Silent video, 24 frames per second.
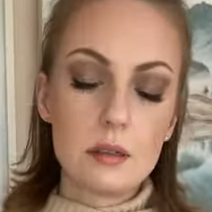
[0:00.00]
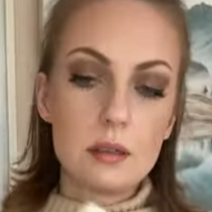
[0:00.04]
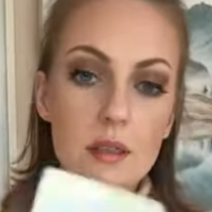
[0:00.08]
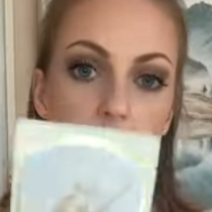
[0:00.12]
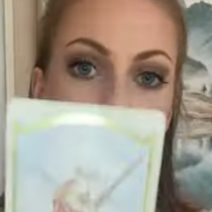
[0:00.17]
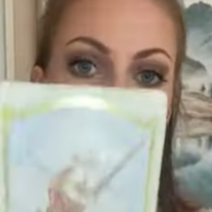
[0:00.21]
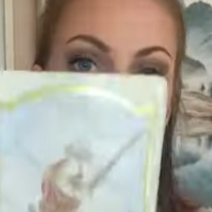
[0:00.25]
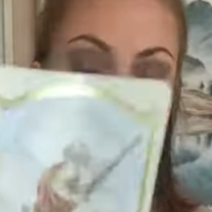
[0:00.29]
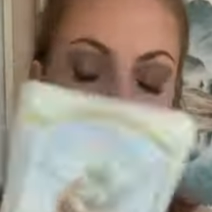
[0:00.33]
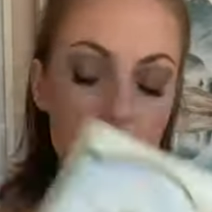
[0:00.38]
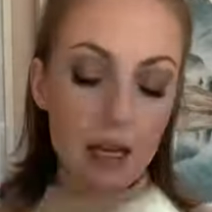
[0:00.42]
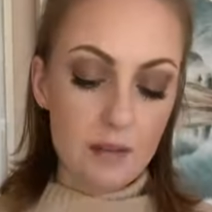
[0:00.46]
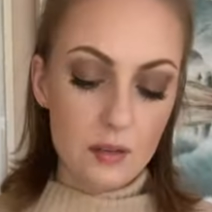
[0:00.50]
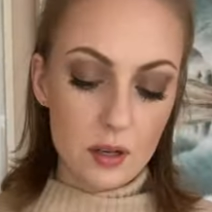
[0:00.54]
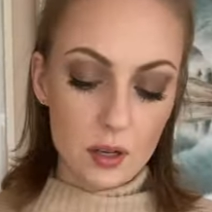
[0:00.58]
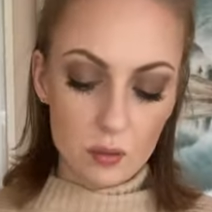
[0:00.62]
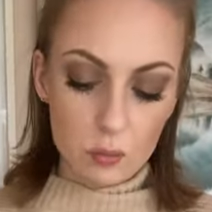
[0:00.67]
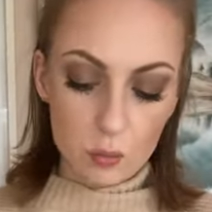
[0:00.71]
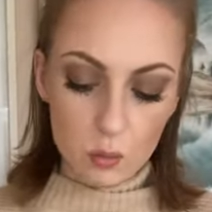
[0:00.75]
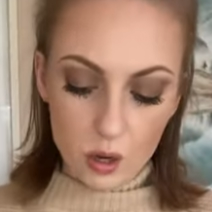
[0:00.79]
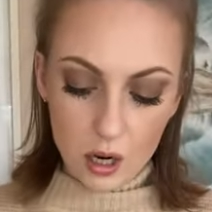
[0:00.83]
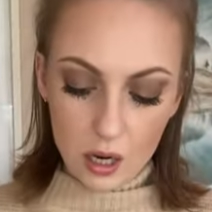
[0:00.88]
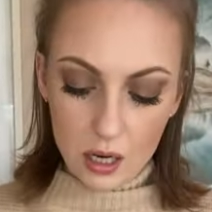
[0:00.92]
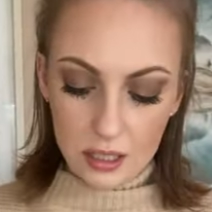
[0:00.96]
The Seven
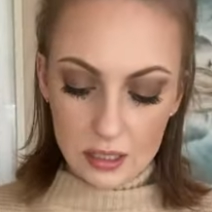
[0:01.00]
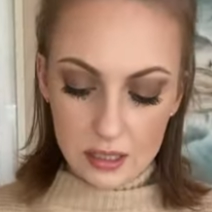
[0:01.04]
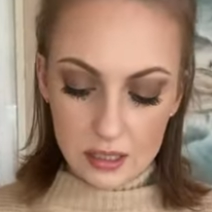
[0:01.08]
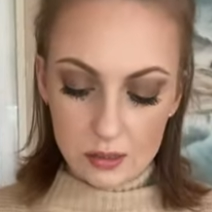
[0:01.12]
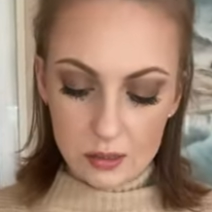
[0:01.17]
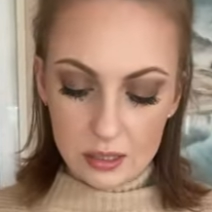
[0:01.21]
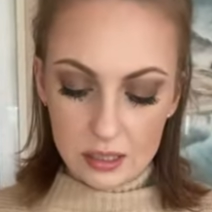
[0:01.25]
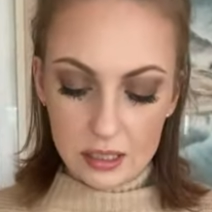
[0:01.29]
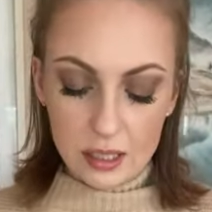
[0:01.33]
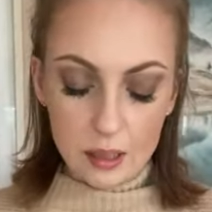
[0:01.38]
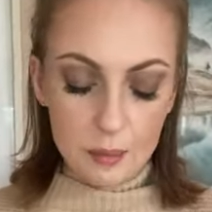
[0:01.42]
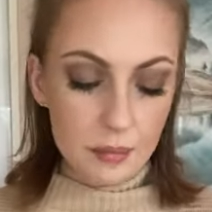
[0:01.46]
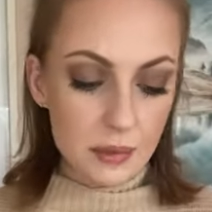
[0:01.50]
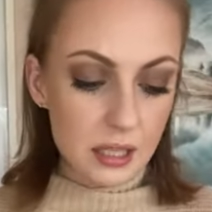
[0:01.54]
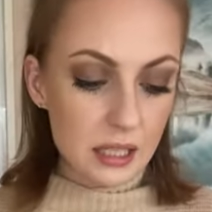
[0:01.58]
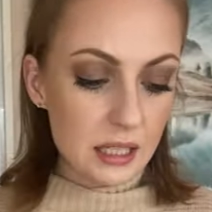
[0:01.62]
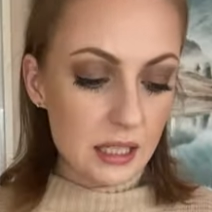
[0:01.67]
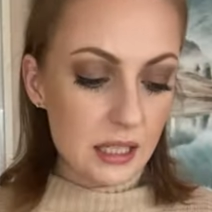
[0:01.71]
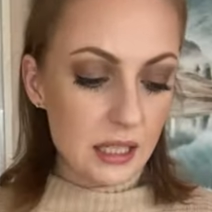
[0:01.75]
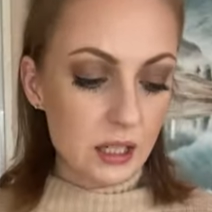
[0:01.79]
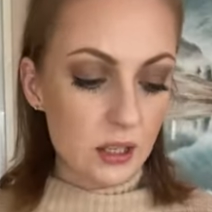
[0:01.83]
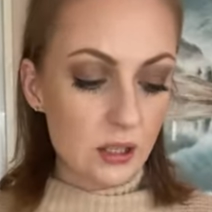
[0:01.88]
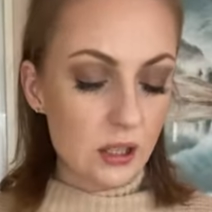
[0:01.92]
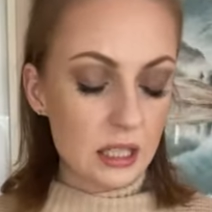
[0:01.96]
of Wands, somebody
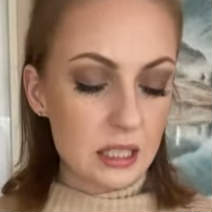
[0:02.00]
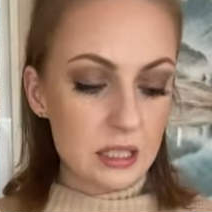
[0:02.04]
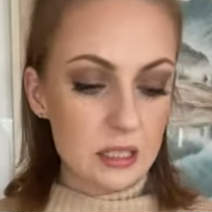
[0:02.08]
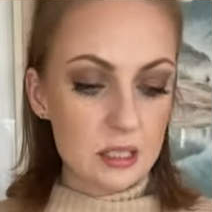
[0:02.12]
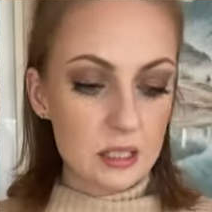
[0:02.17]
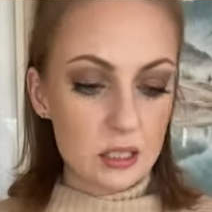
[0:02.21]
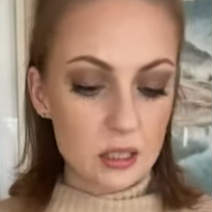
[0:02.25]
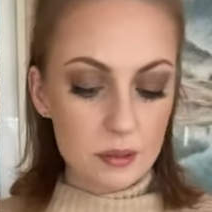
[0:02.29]
here is